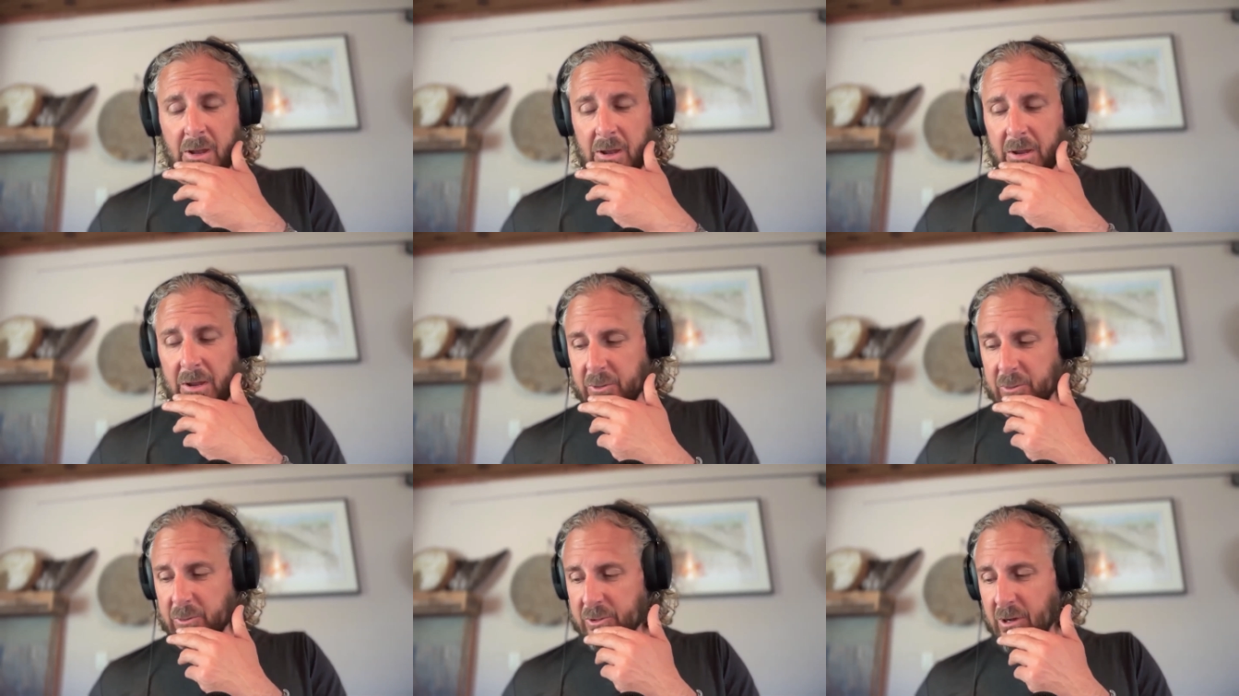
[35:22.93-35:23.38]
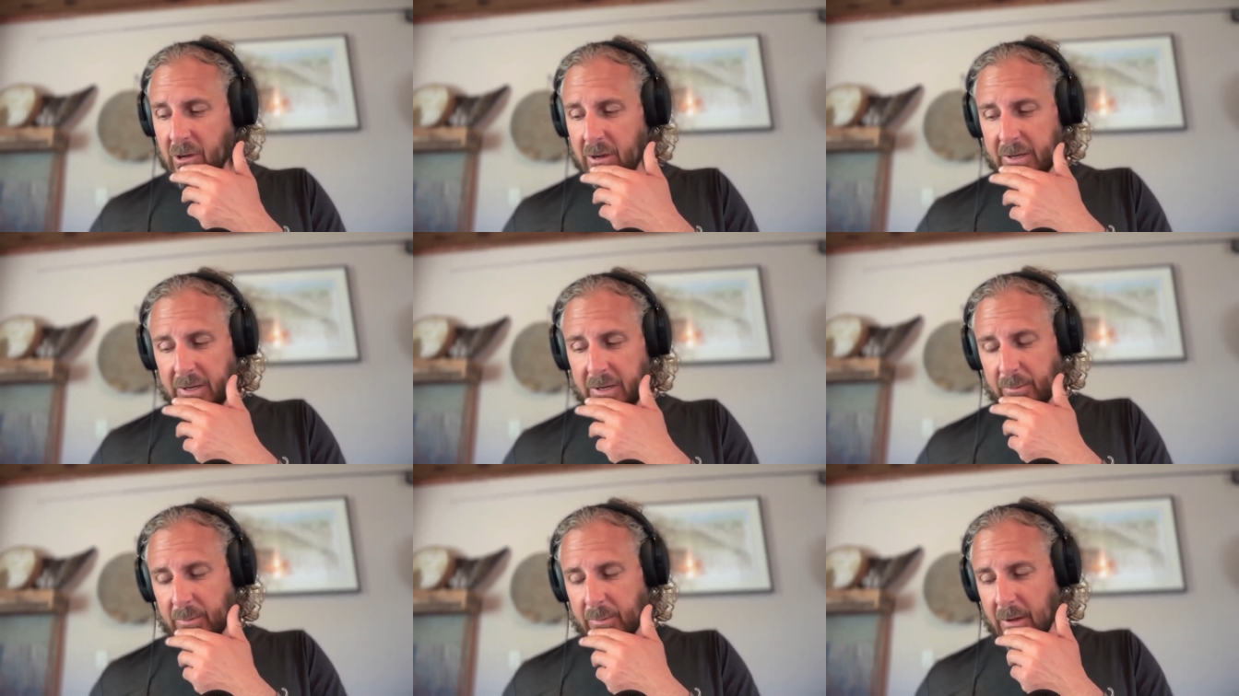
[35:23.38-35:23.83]
You're
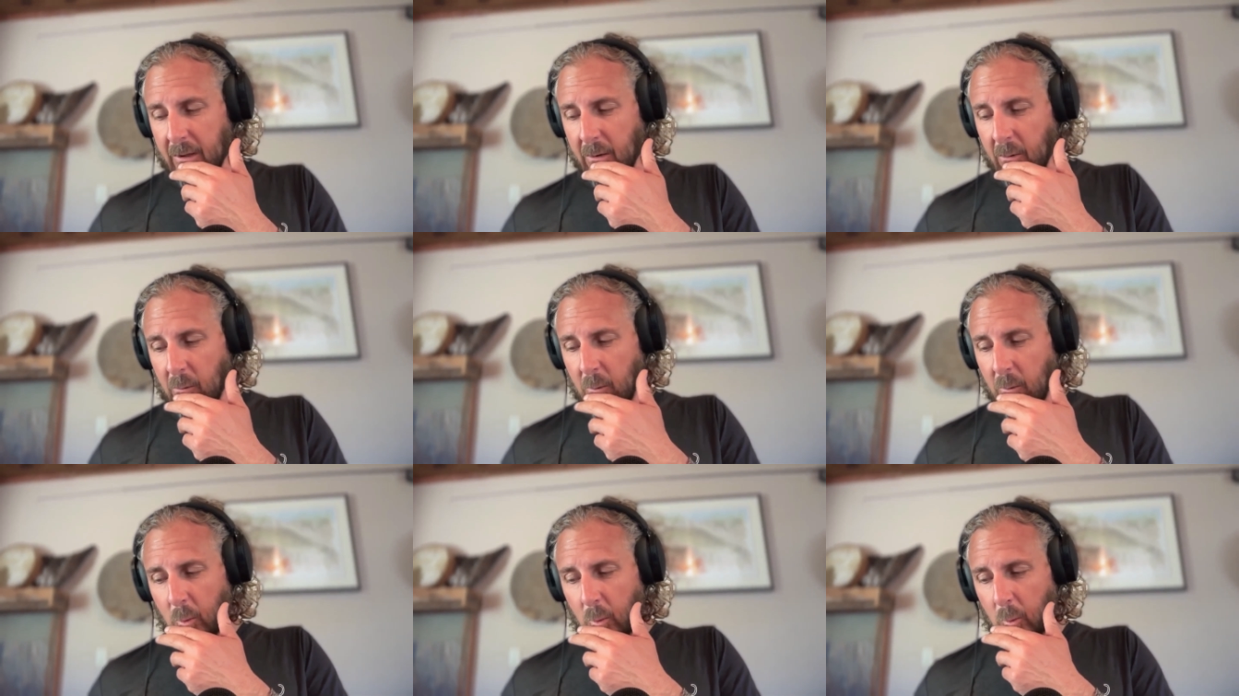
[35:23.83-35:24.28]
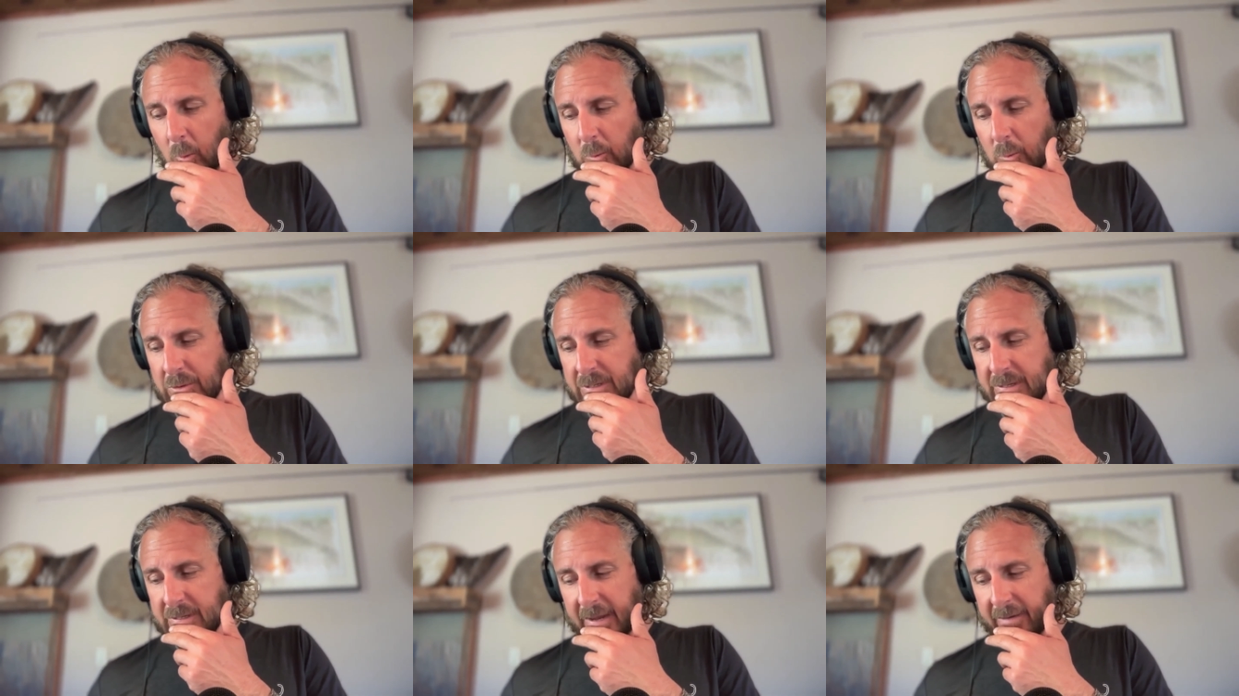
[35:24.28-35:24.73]
talking about
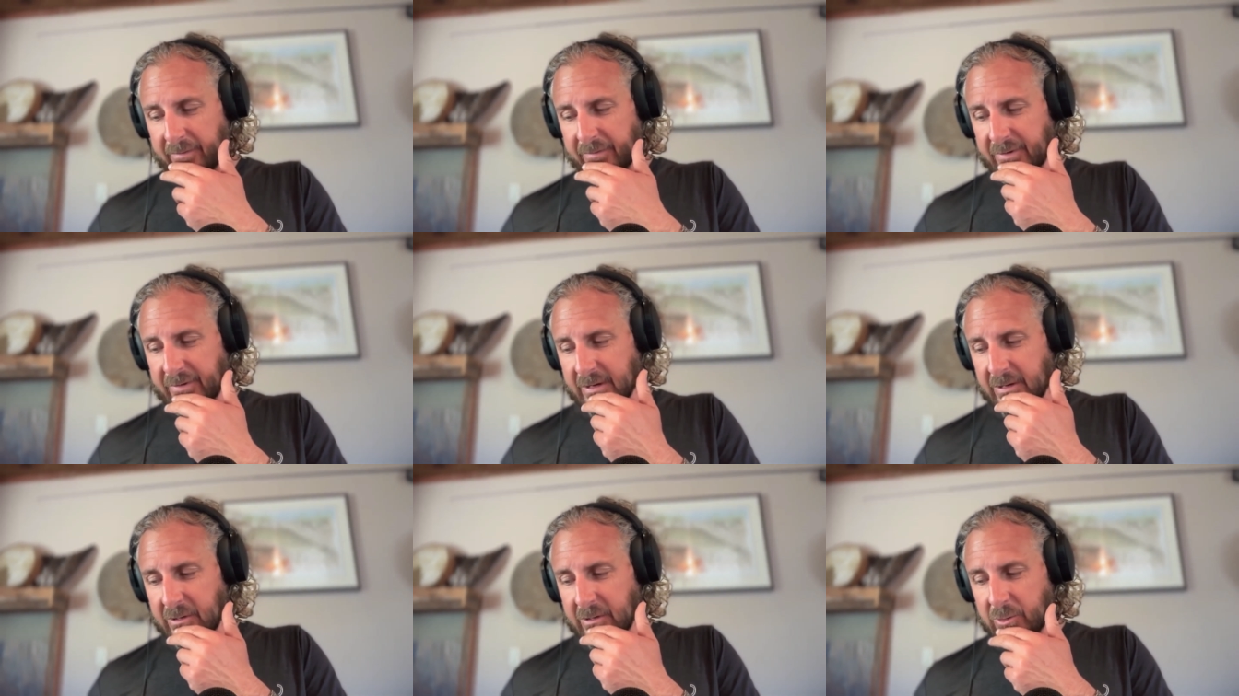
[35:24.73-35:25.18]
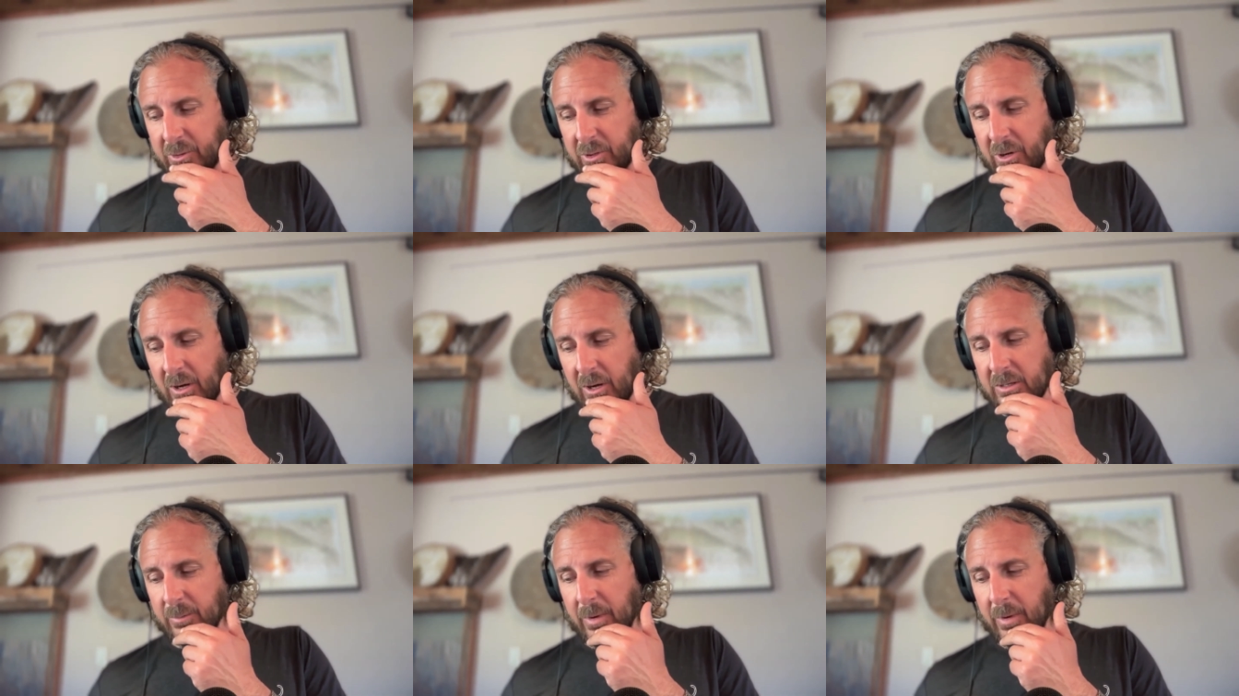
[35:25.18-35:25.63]
safety. You
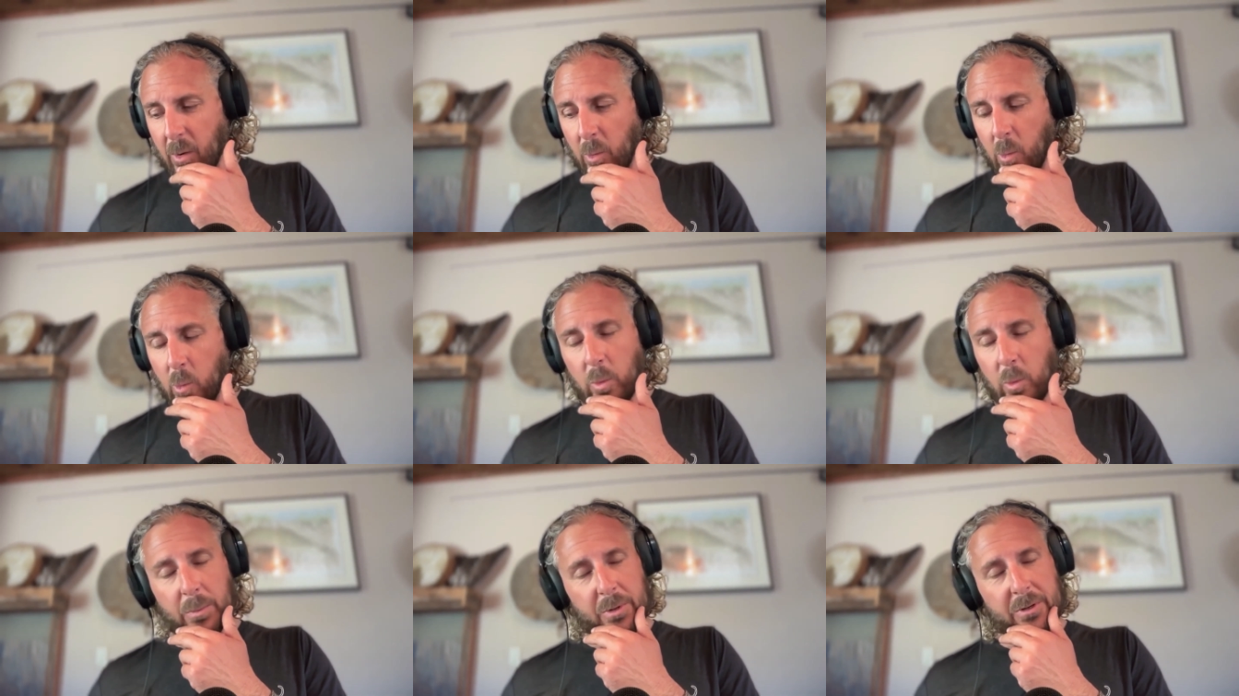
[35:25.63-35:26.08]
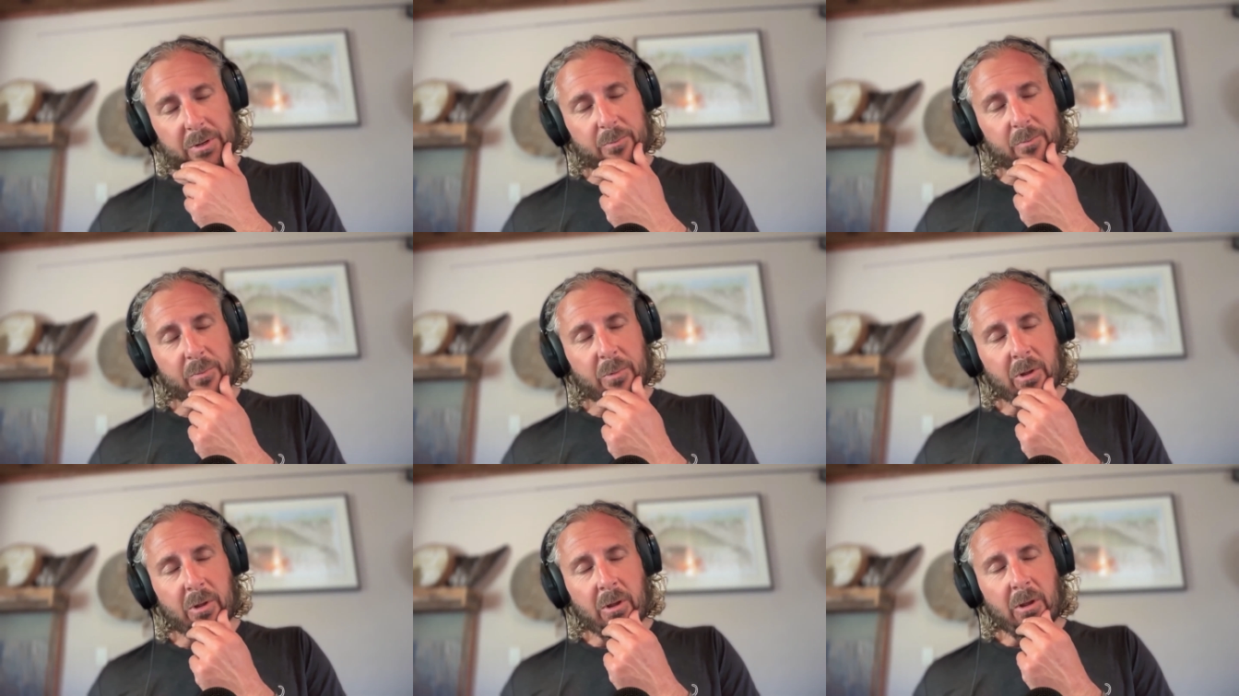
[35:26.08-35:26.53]
talked about women
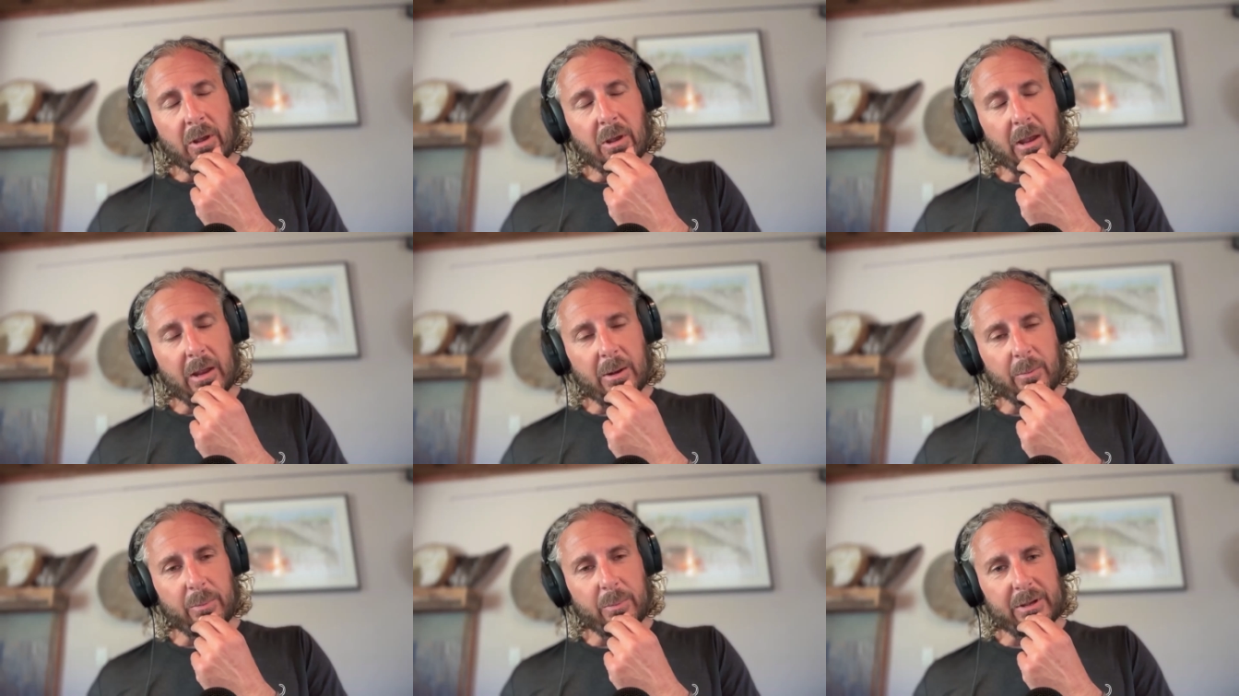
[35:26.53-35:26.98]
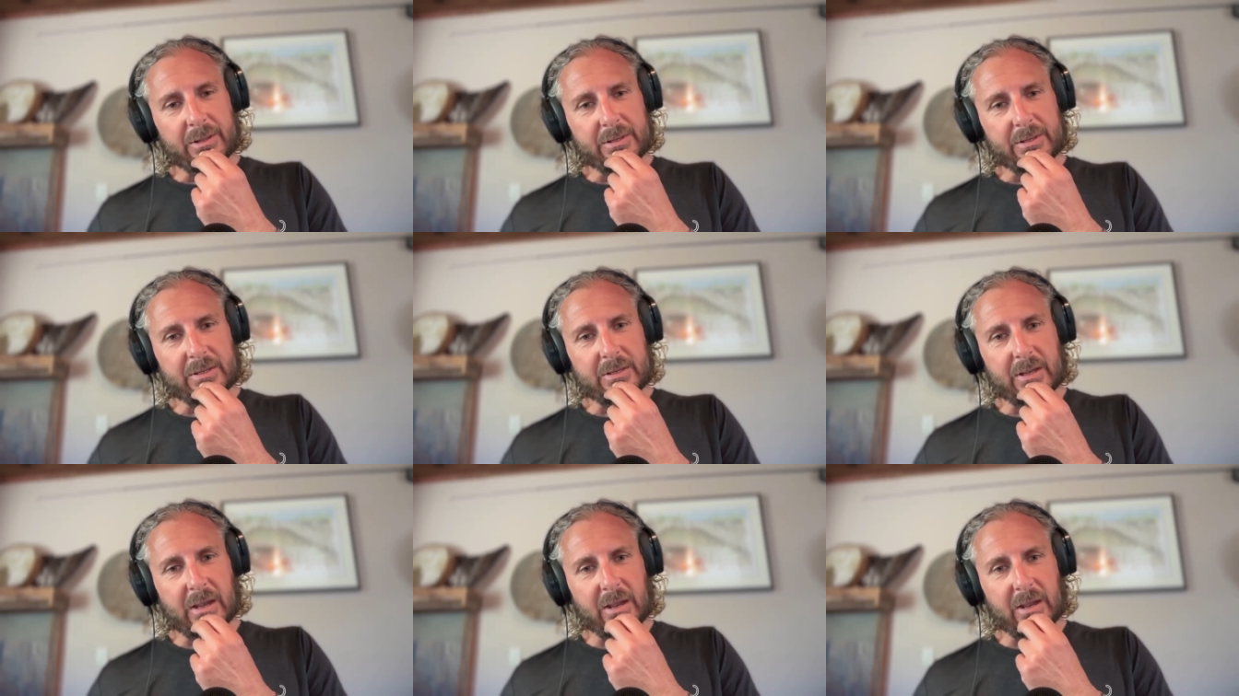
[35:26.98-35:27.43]
and being
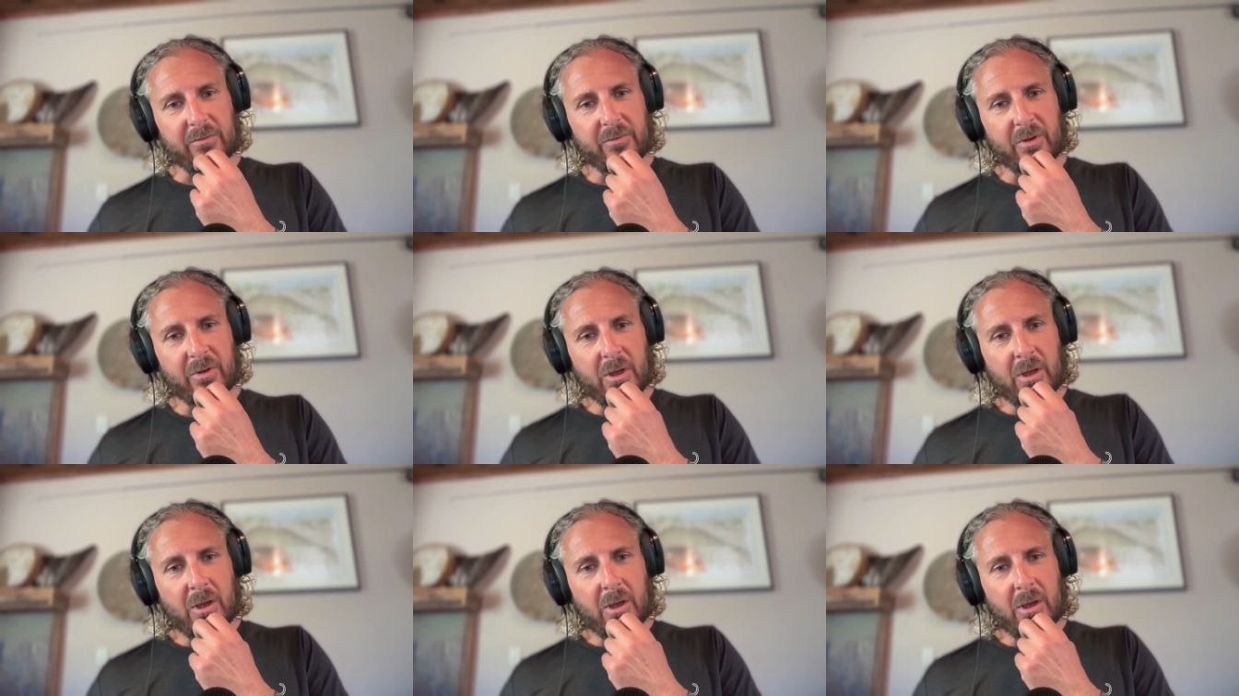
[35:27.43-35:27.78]
safe.